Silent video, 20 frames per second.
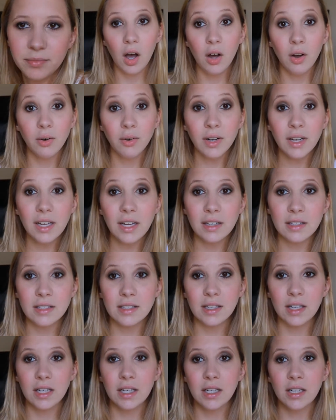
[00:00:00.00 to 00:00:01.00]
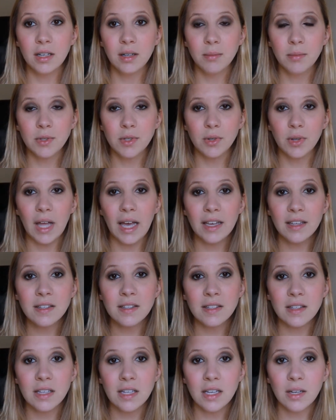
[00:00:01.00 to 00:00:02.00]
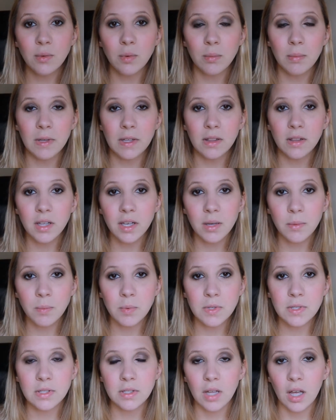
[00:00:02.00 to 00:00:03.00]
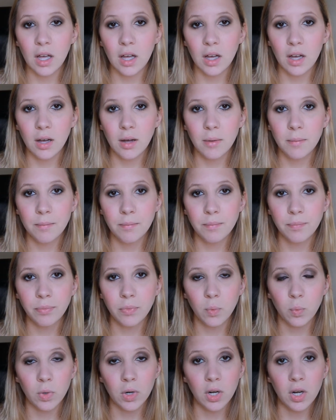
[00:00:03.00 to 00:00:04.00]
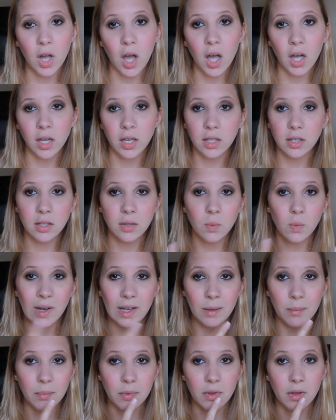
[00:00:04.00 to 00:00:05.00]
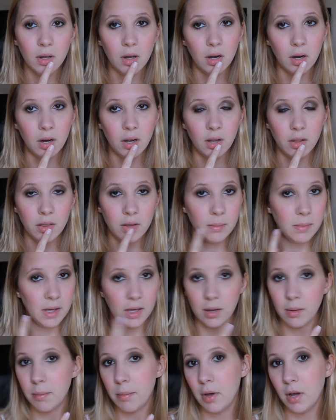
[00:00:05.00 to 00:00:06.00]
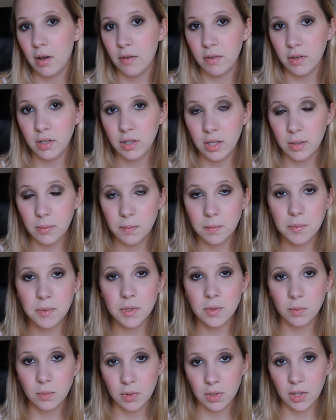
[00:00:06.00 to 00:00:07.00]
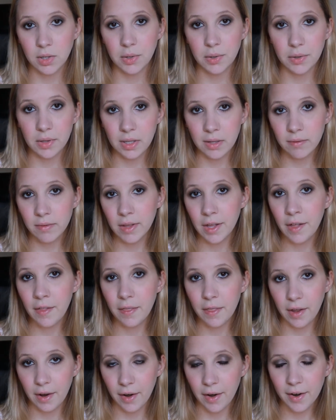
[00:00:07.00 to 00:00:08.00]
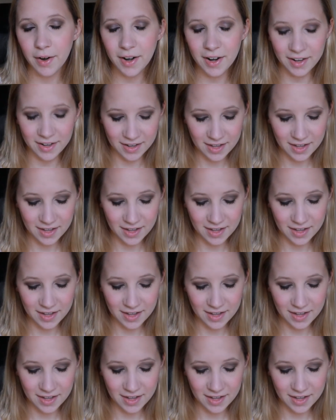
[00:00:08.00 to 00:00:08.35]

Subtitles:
All right, so last thing would be lips. We're not gonna wipe the makeup off our lips. We're gonna leave that there.